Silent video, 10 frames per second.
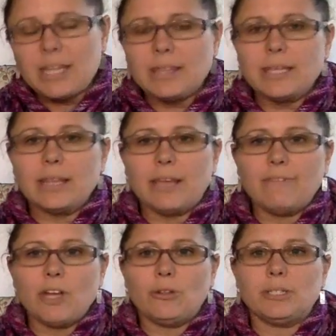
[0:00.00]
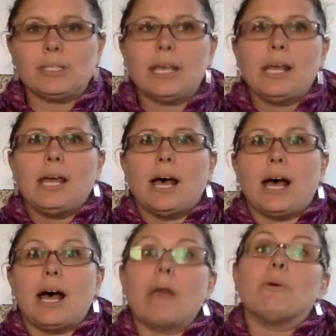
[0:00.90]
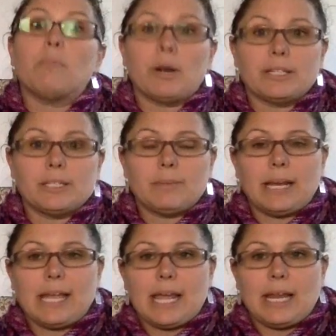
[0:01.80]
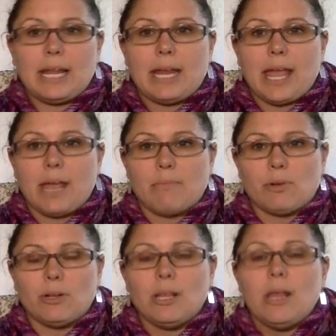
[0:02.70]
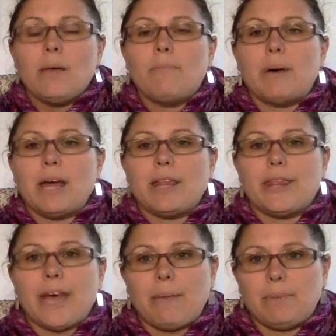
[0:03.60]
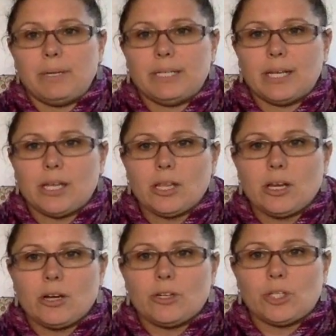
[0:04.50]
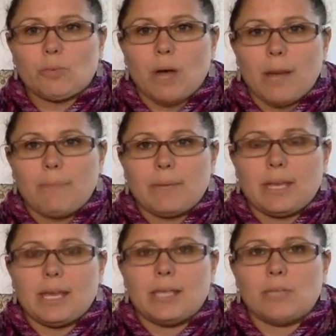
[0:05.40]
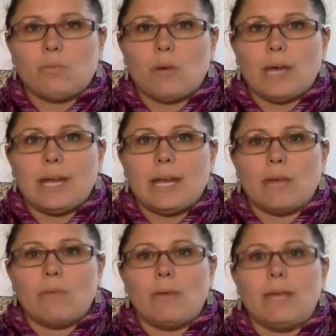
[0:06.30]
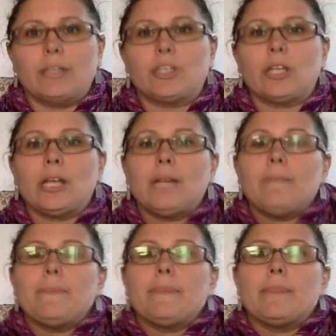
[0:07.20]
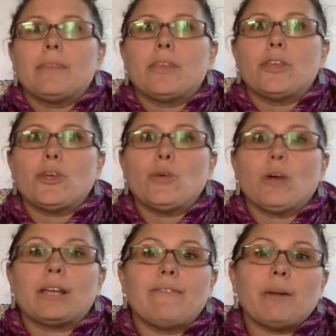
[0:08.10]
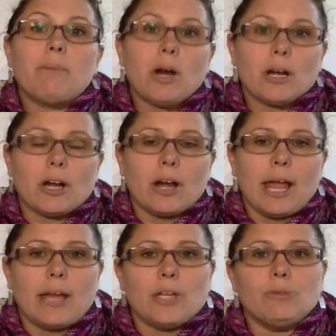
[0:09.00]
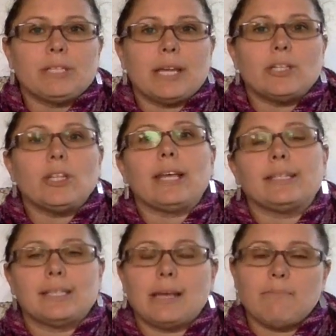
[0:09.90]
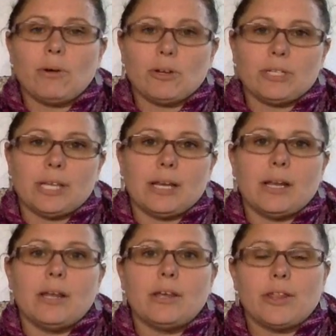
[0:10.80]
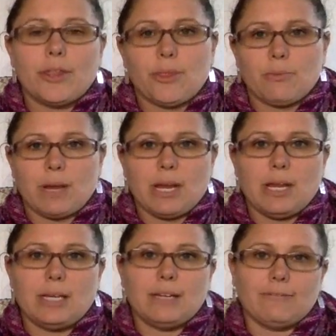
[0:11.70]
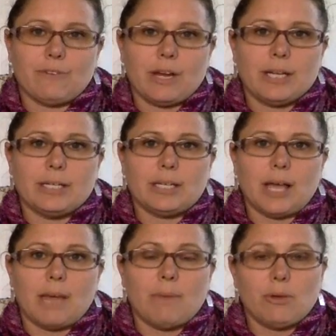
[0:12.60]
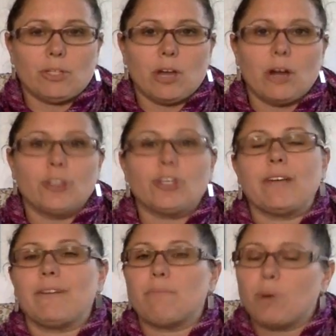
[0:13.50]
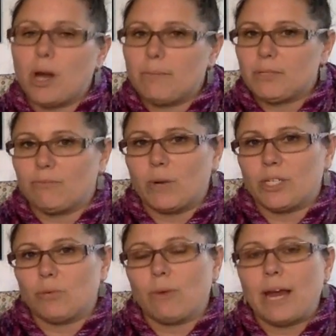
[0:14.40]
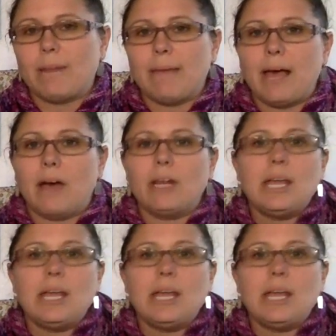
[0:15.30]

The love notes, I will participate again in April, but that particular swap is one in which you are given a partner and you send to that same person 3 different postcards. You're given a prompt of what to write about.